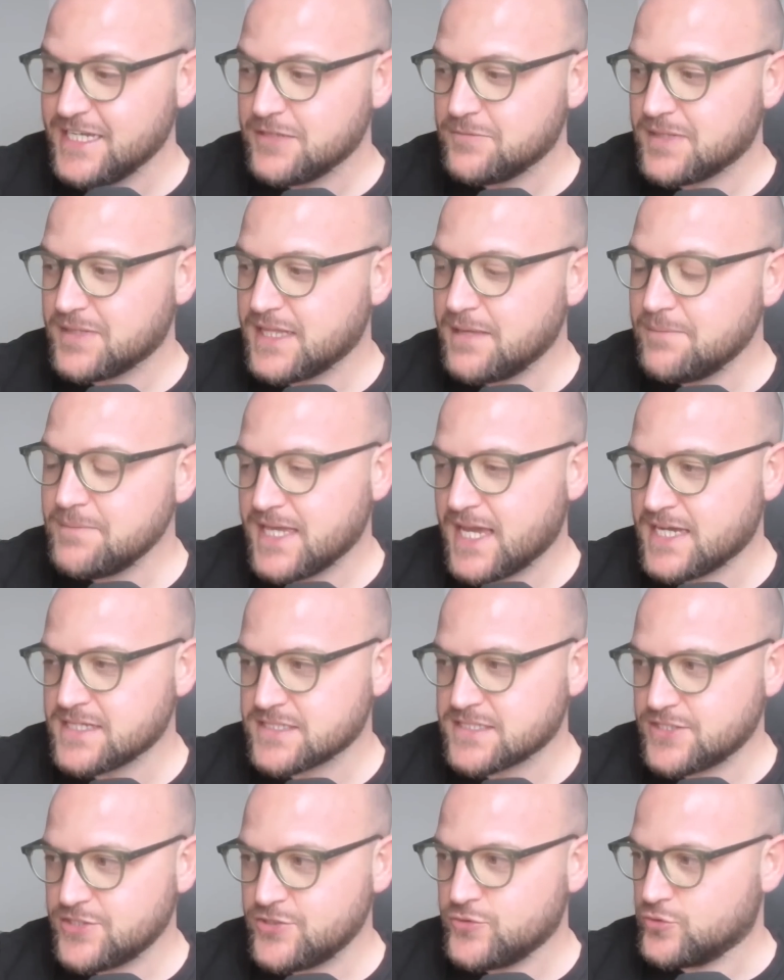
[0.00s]
But let me
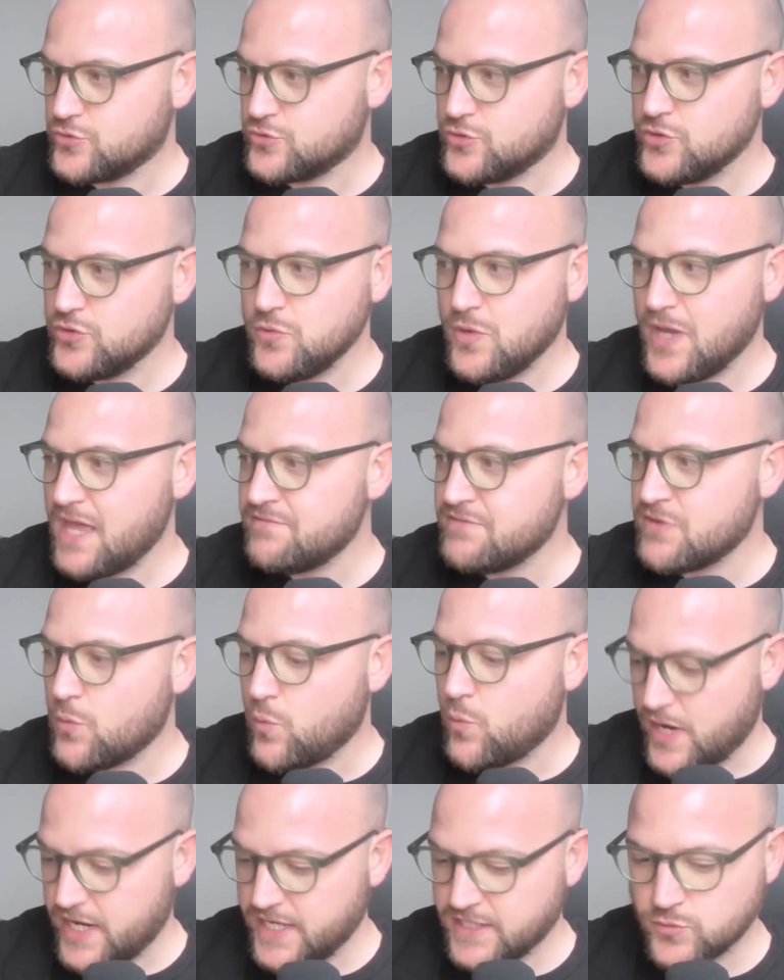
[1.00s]
ask you, do you have a
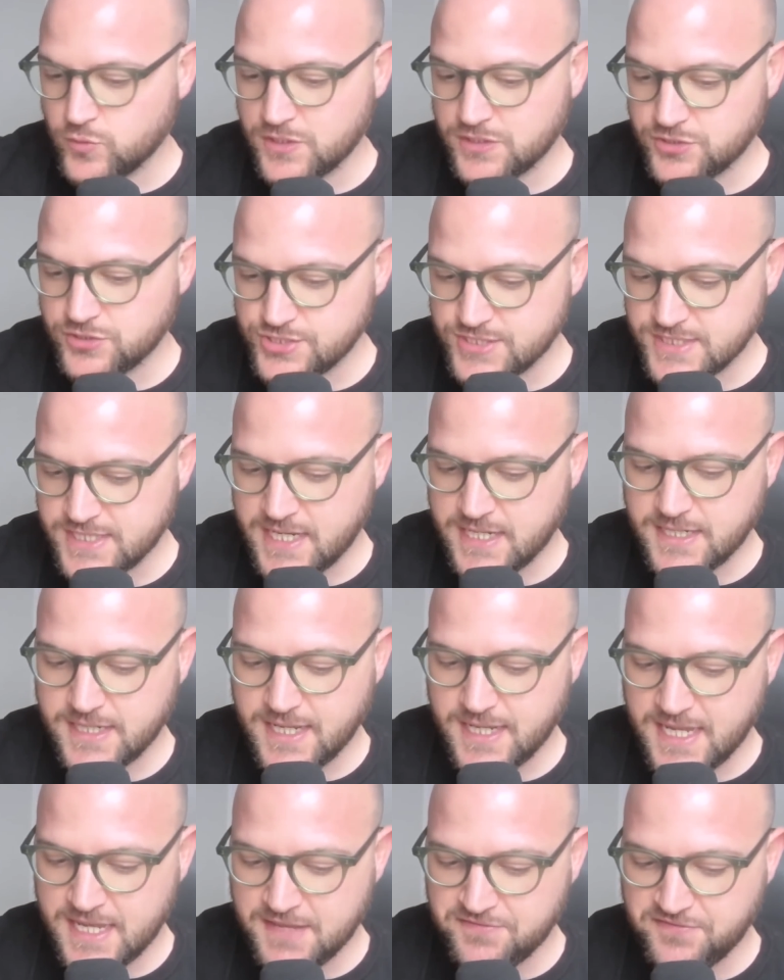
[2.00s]
way to understand
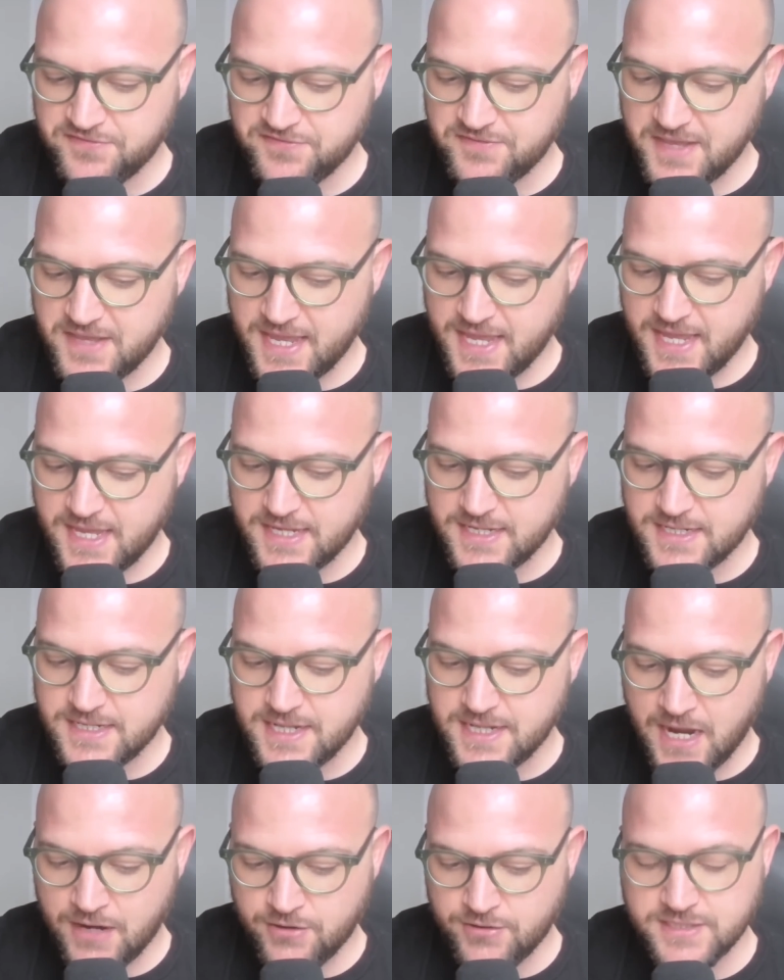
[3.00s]
if a
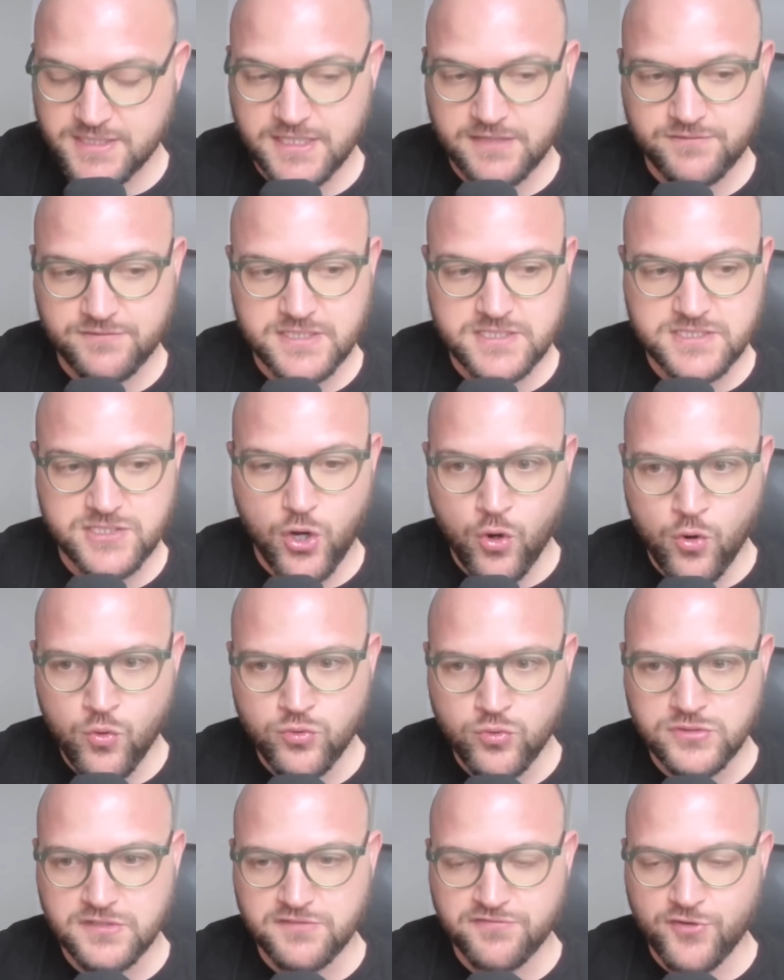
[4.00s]
narrative is
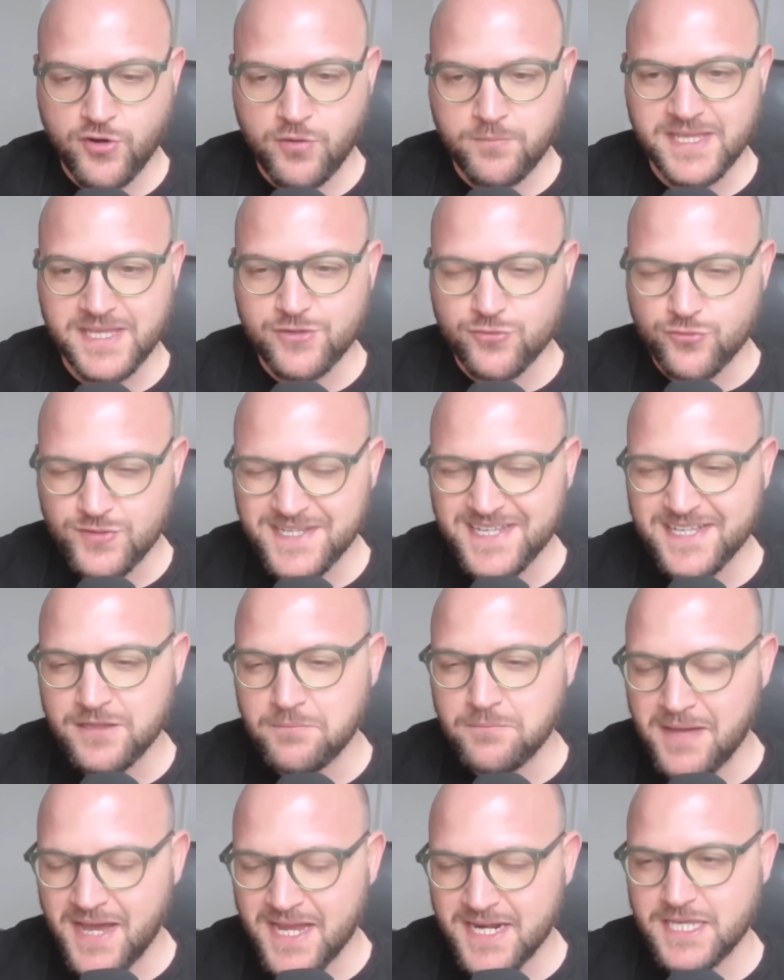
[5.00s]
owned from a
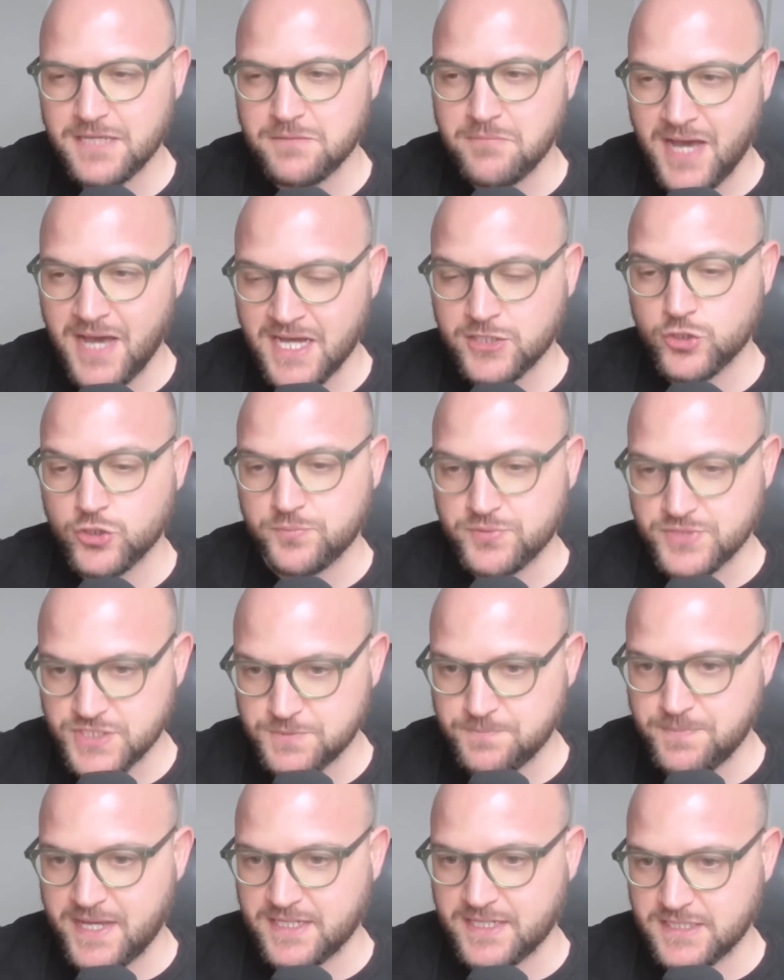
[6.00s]
real money macro
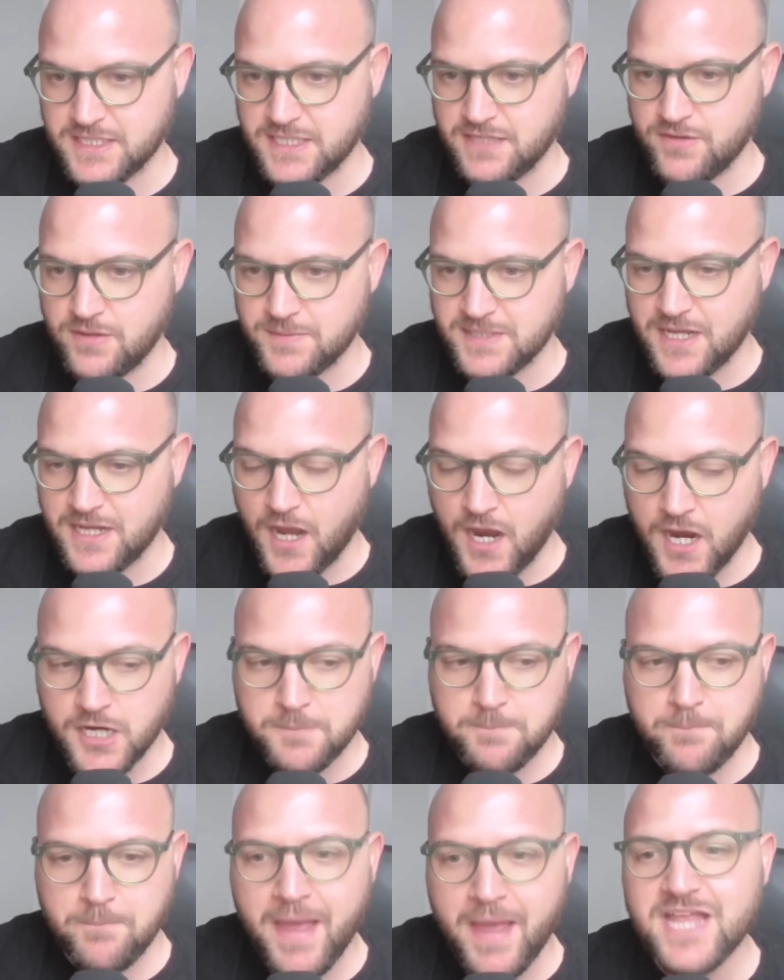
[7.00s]
perspective? I mean,
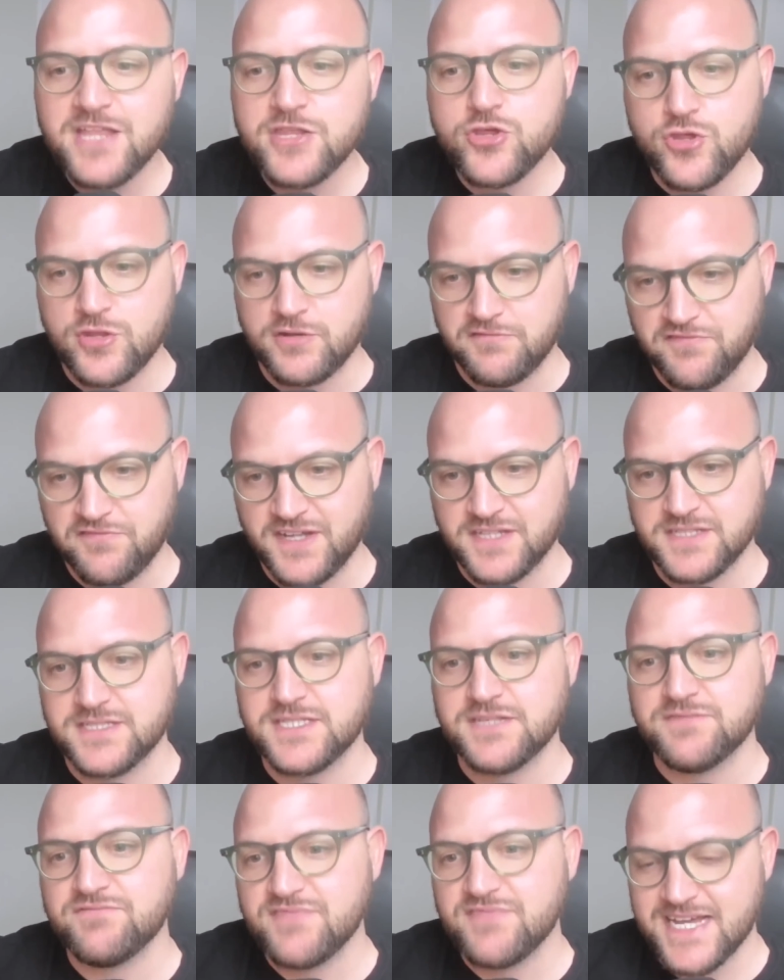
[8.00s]
are pension
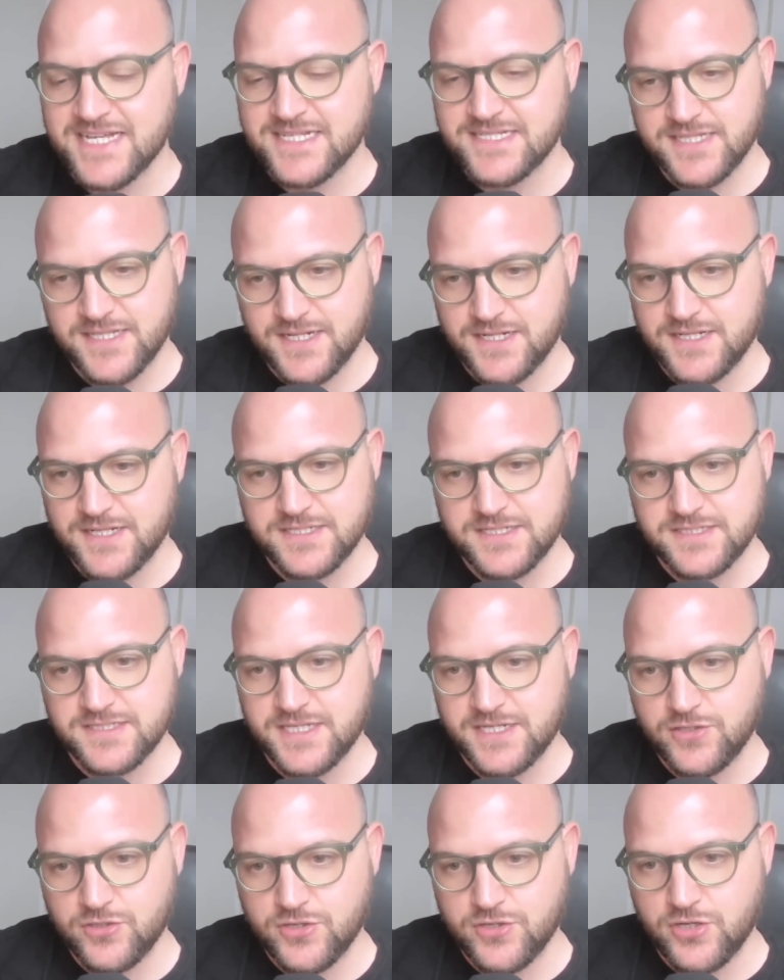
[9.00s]
funds invested in this
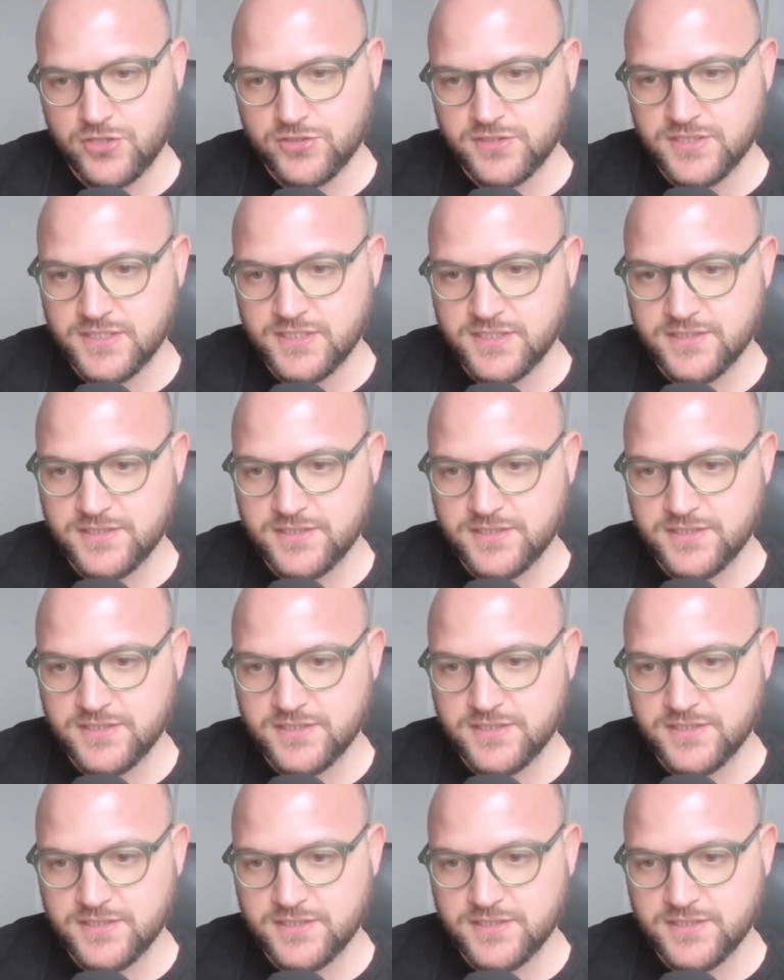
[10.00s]
thing or not?